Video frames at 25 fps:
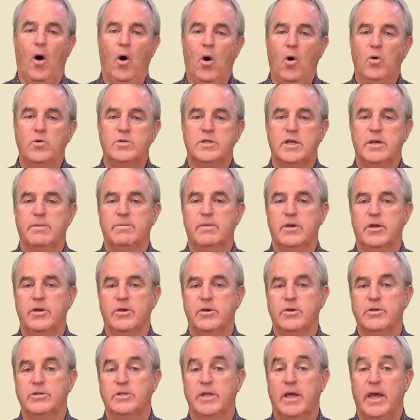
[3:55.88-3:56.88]
All timber
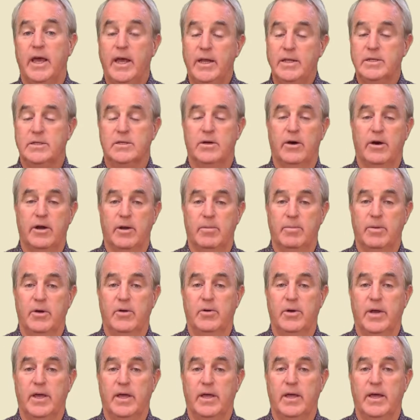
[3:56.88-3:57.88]
used inside a
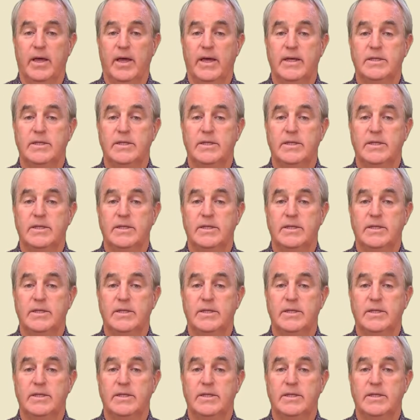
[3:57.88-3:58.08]
building